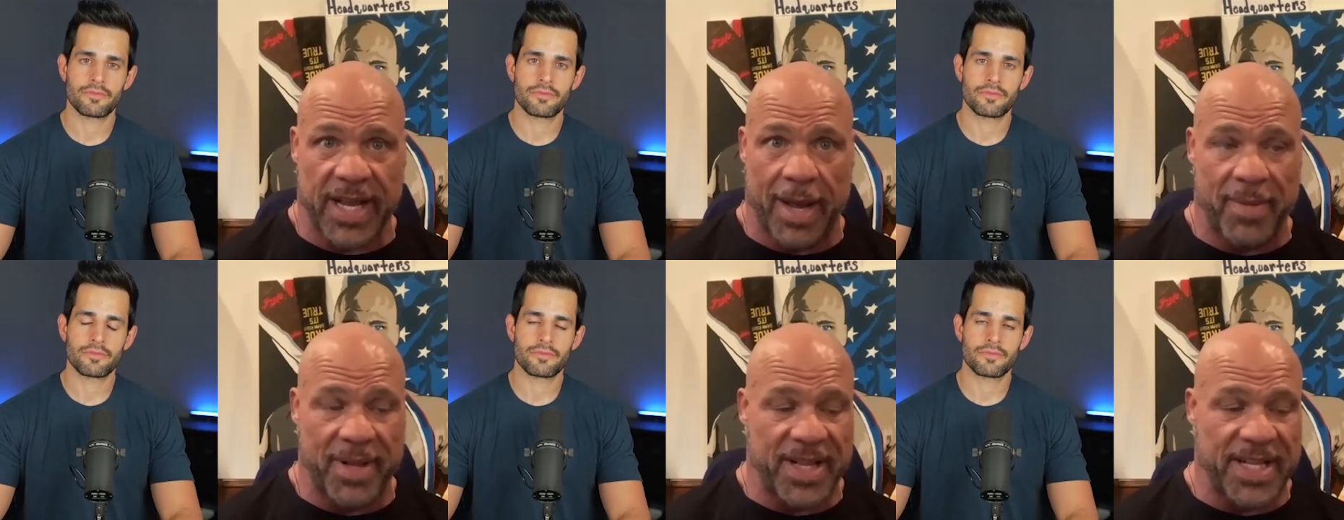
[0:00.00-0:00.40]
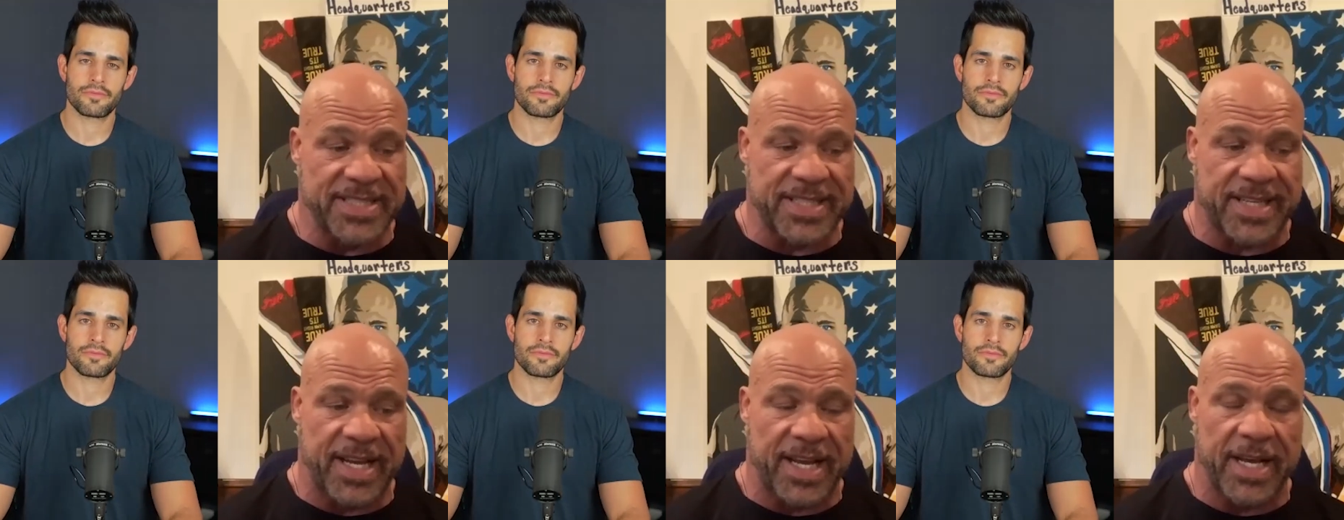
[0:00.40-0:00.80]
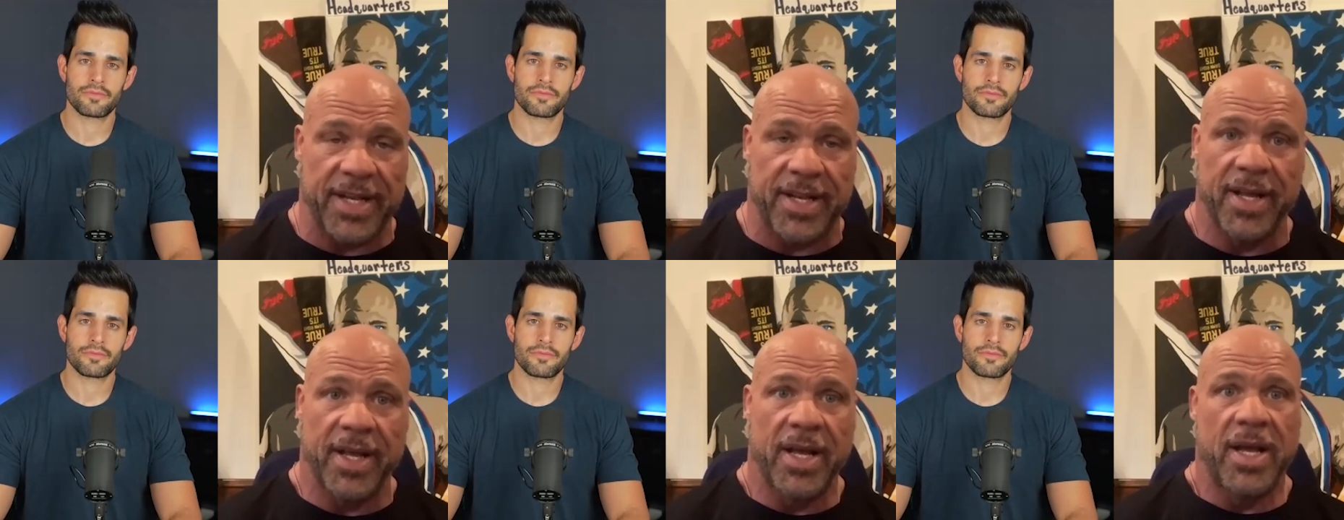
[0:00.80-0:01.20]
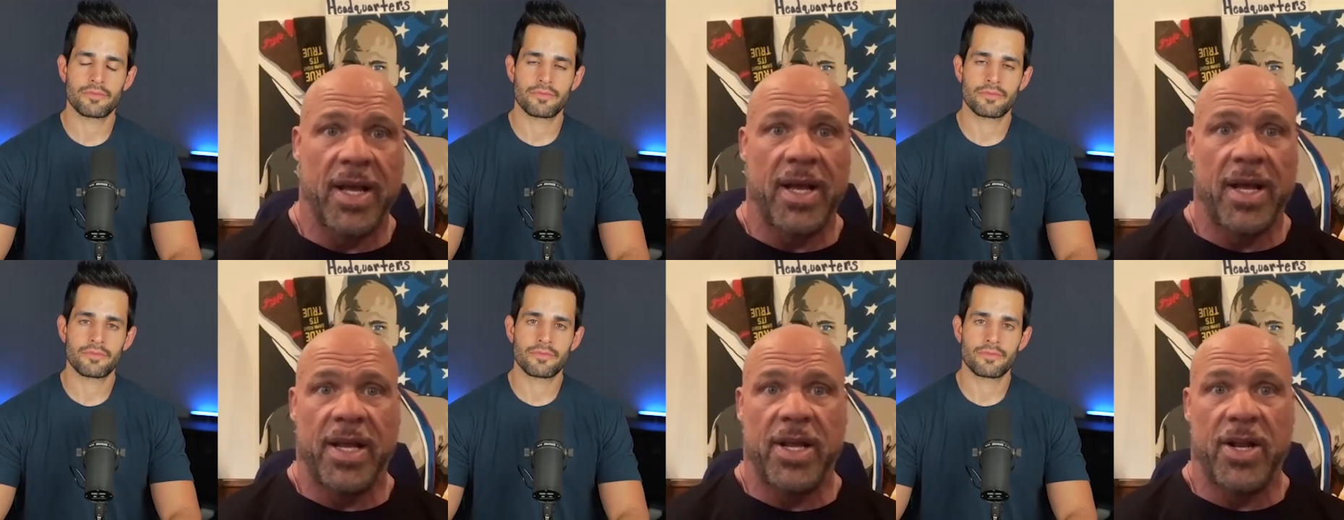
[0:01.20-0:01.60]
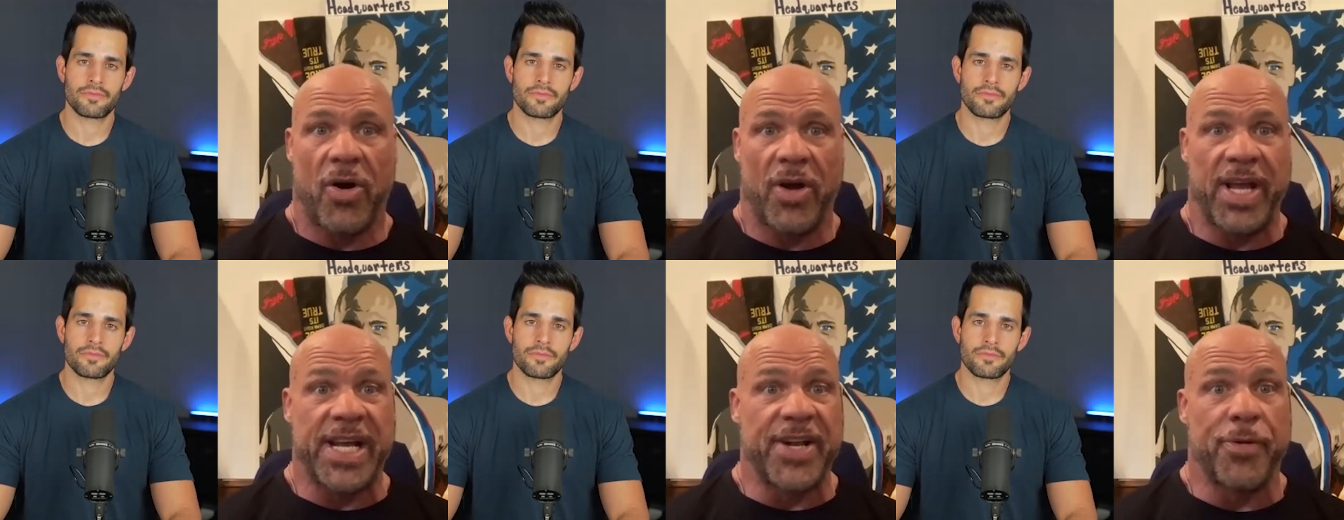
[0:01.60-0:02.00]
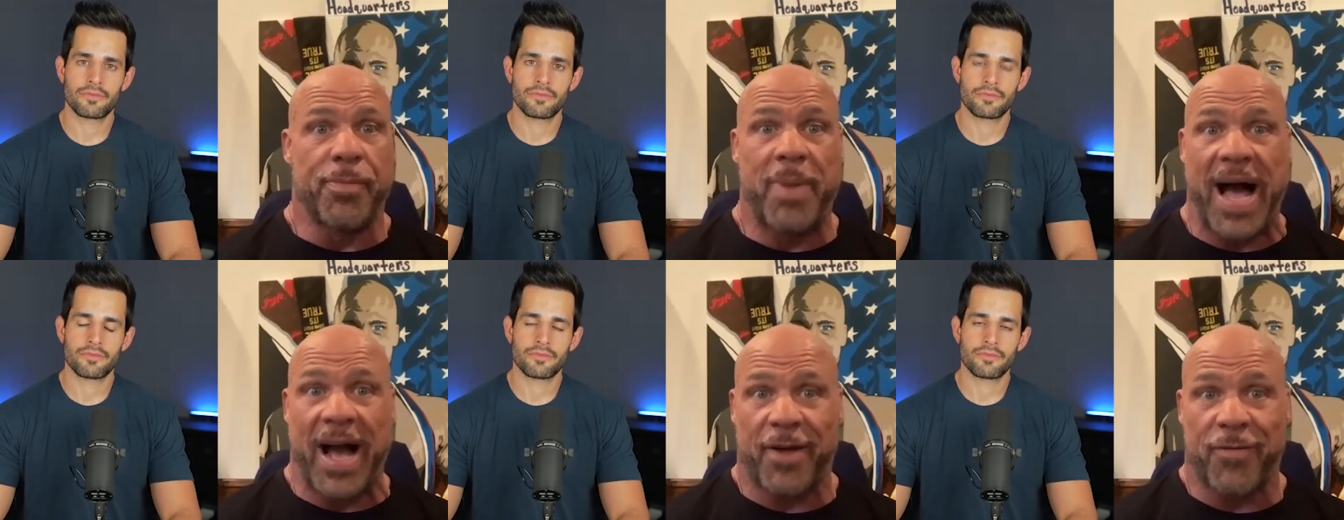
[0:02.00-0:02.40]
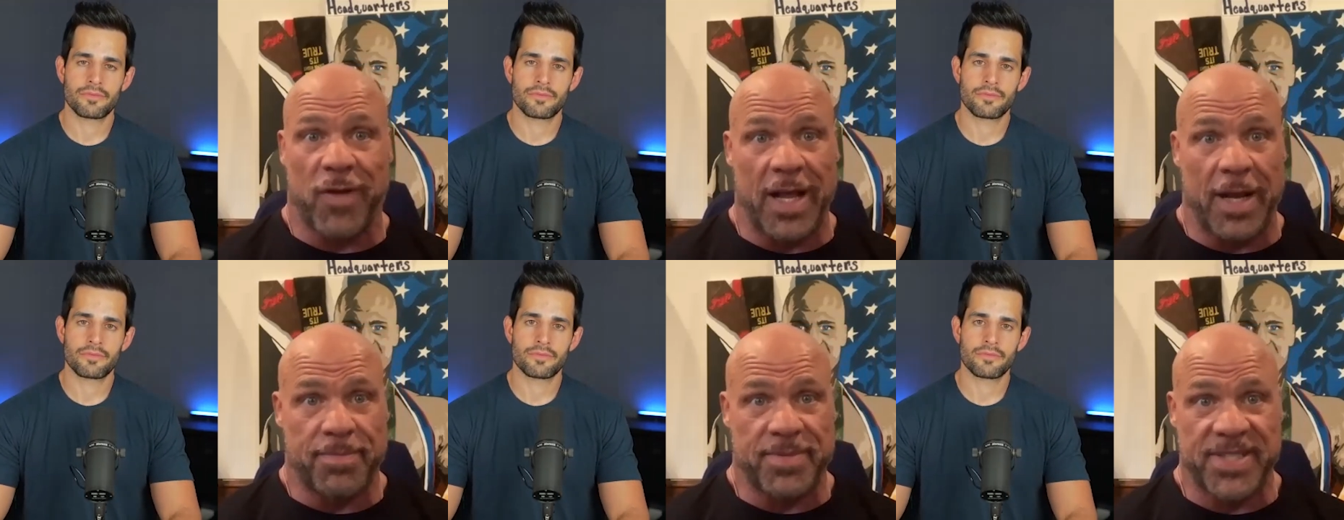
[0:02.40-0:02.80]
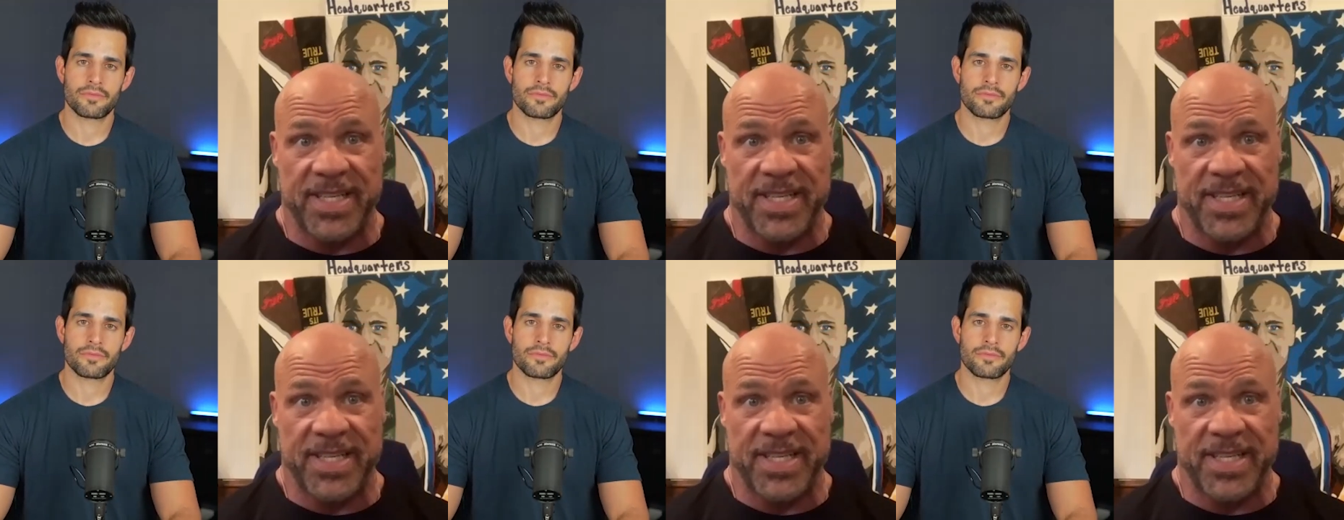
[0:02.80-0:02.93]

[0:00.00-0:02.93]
Speaker 1: I mean, this kid, you know, he can do backflips.